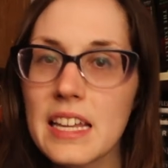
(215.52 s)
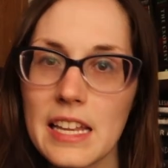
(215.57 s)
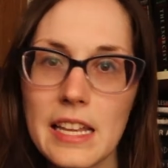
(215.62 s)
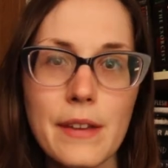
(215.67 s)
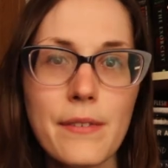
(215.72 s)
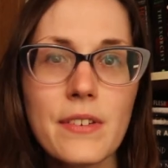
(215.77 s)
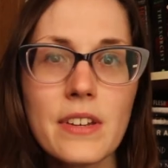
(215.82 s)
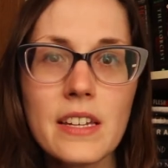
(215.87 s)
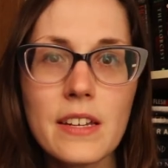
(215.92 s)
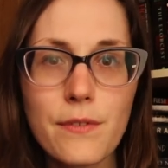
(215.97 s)

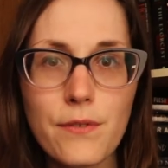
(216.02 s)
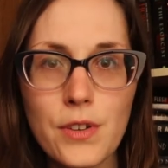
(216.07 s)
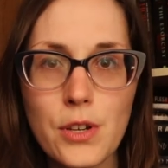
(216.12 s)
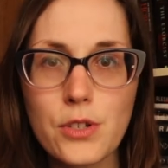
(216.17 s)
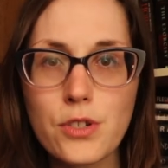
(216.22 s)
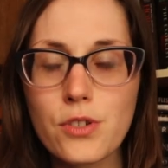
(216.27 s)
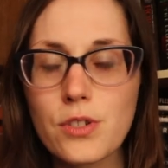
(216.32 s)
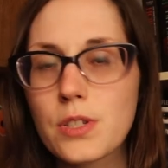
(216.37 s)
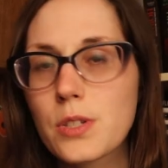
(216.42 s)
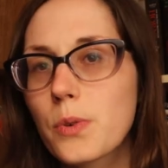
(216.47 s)
even in
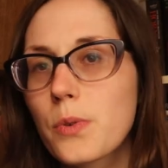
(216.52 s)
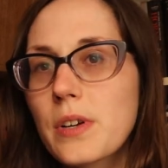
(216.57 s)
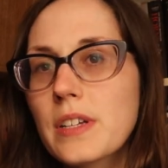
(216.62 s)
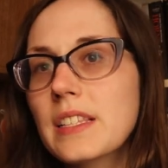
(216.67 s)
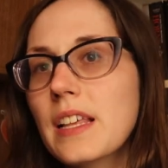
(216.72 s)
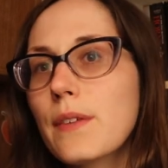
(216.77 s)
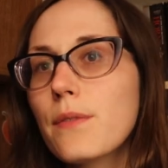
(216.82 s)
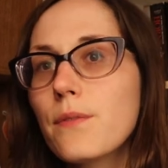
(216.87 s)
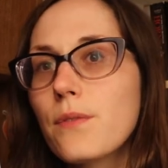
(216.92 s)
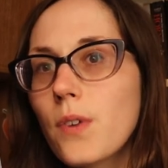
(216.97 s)
future
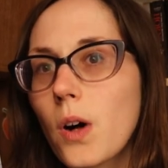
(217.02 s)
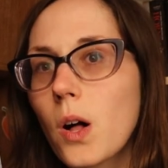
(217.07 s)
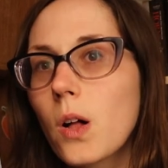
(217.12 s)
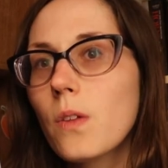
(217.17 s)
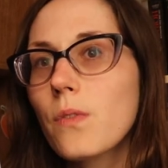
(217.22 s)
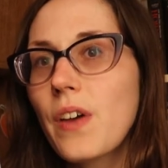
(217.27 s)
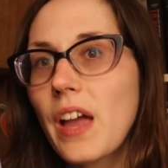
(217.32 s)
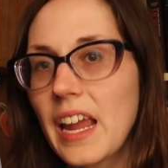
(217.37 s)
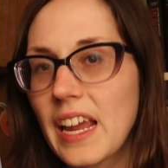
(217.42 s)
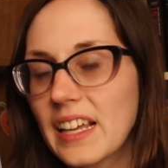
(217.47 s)
stories that
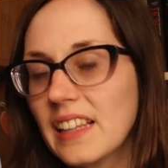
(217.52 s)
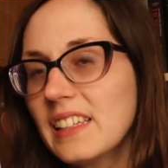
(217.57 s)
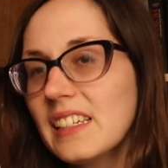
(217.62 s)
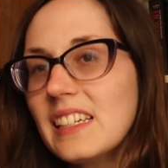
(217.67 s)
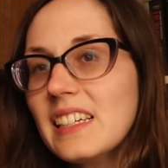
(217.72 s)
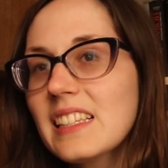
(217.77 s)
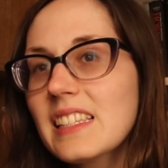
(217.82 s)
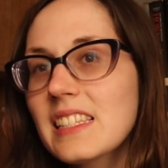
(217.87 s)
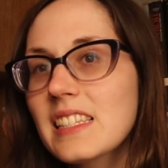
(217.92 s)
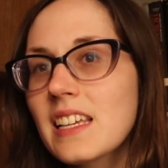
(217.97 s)
involve
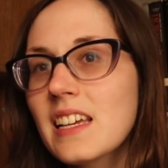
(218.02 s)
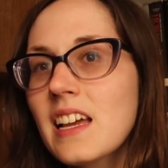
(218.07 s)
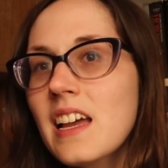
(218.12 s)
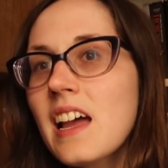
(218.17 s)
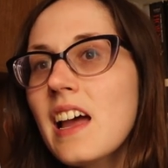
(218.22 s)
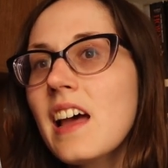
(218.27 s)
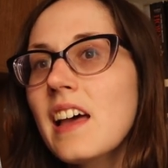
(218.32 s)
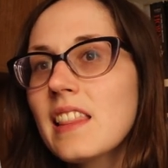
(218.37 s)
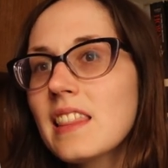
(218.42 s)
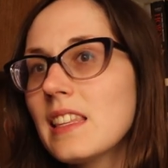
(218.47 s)
aliens,
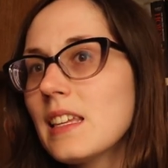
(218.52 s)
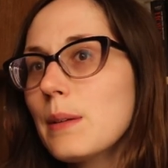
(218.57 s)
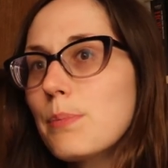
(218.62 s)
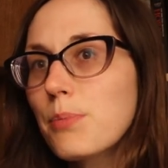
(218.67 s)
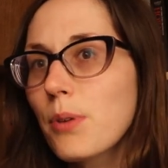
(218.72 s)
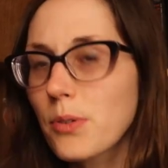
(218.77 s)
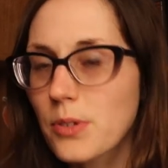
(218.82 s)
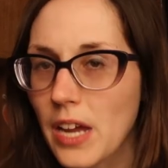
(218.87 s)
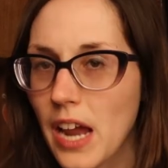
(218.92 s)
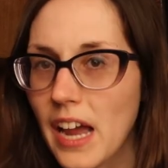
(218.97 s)
the
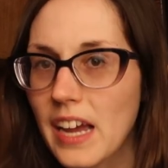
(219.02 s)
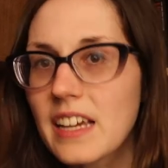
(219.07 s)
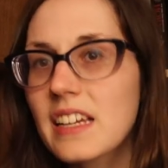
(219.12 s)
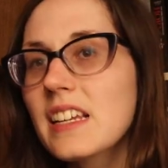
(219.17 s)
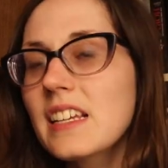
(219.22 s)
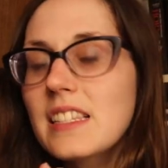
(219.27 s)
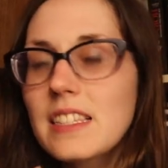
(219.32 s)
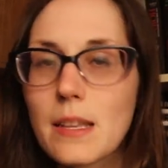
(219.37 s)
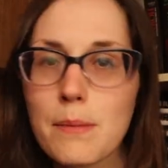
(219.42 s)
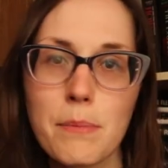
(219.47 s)

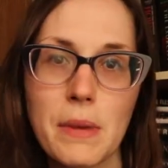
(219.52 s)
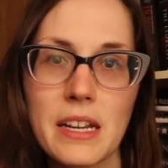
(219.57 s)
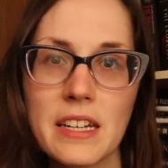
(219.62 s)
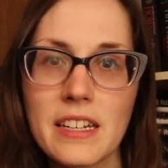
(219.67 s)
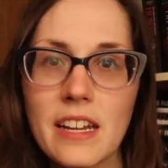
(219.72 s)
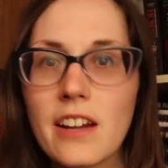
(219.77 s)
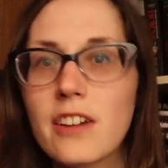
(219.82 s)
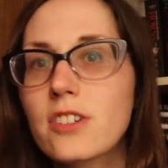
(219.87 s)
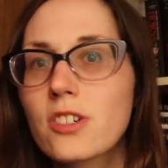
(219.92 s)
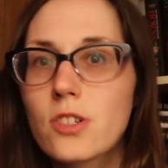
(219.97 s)
protagonist, the
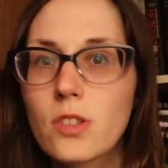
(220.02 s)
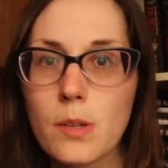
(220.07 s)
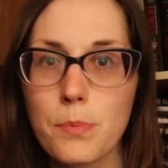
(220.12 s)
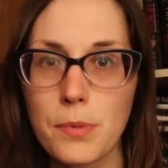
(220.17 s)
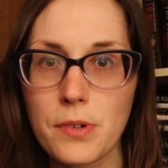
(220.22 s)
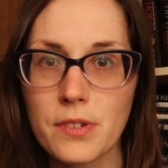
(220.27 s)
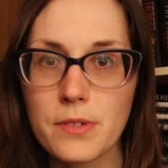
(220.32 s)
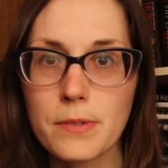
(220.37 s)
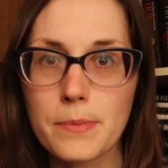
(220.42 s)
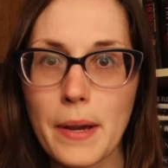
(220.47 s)
main character, the
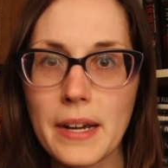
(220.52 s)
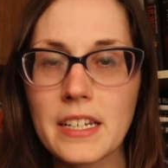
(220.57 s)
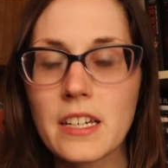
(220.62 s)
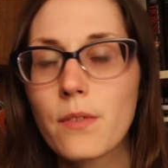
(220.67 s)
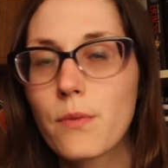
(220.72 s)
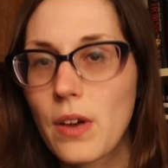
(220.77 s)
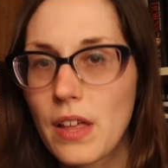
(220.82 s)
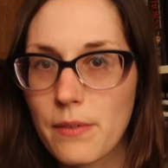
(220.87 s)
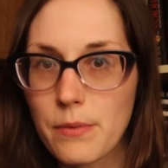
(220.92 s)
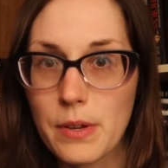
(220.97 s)

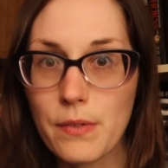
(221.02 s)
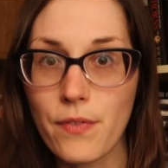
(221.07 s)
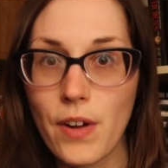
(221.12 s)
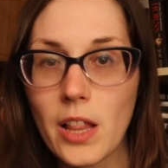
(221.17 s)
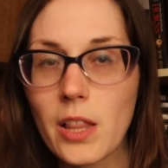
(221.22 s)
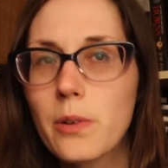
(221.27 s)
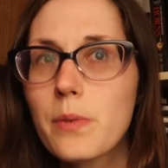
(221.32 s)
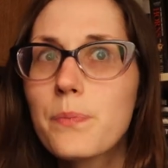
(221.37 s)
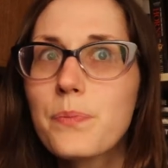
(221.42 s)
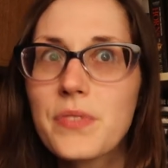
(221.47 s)
perspective that we
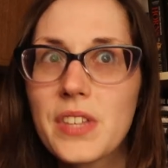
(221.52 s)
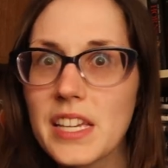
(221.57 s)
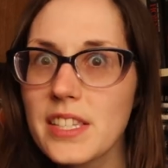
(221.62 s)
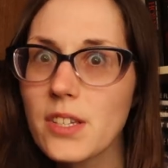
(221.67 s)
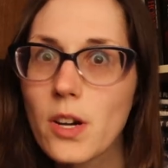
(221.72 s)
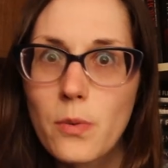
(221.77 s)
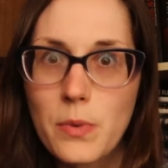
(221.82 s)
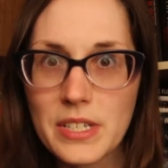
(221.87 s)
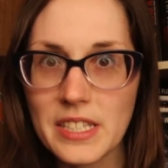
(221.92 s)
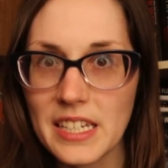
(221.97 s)
follow
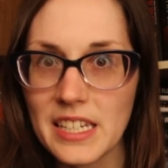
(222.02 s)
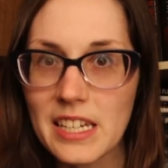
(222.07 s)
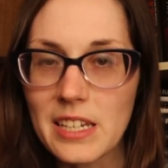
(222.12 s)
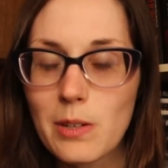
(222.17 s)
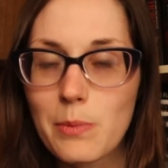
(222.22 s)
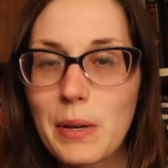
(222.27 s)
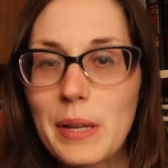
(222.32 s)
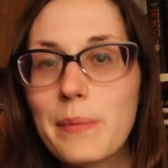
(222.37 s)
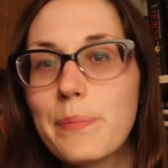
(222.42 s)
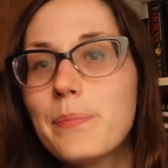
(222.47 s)
is always a
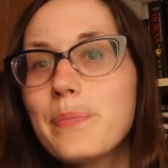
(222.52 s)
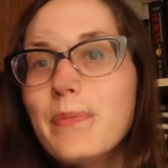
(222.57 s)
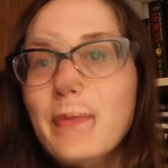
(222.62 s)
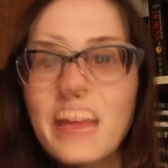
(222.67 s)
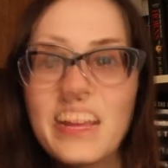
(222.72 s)
human.